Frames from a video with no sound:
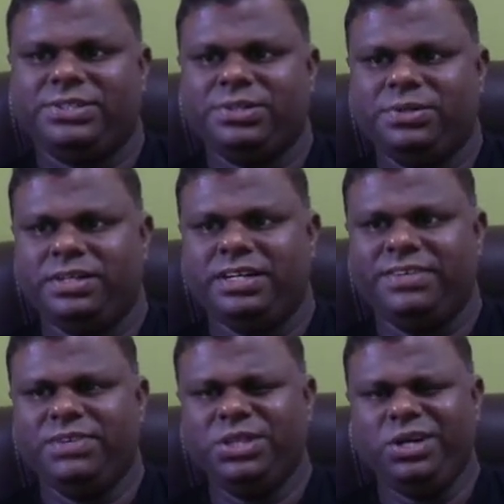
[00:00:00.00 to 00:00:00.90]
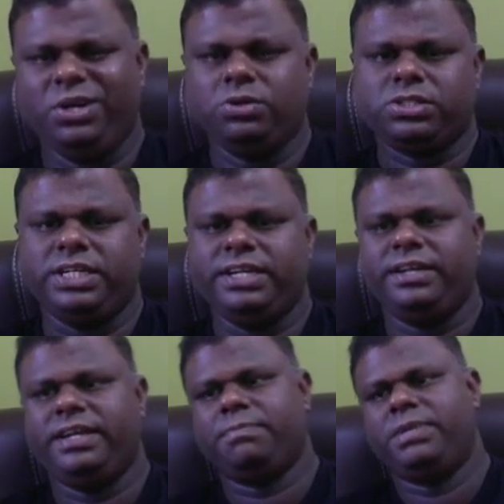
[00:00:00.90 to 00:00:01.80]
So even though it looks
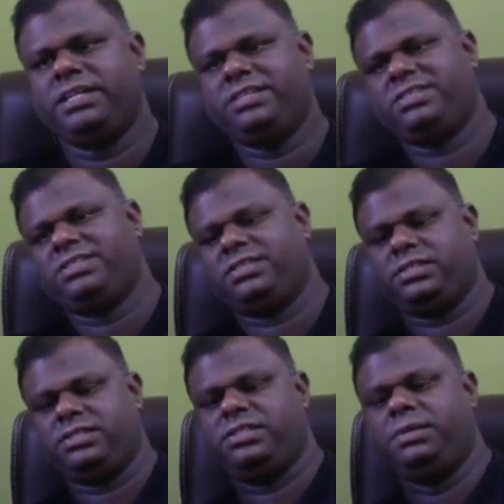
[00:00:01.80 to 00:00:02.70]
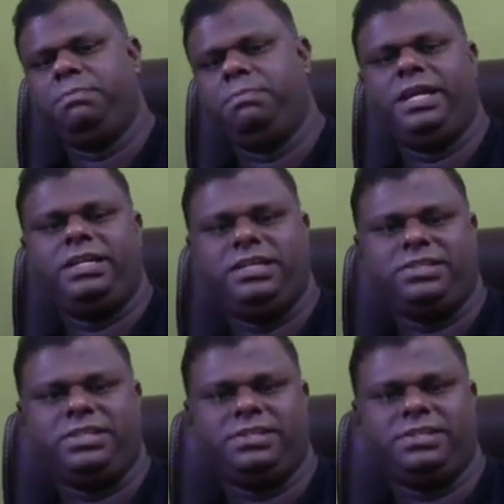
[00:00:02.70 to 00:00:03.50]
indirect, but it's simple and easy.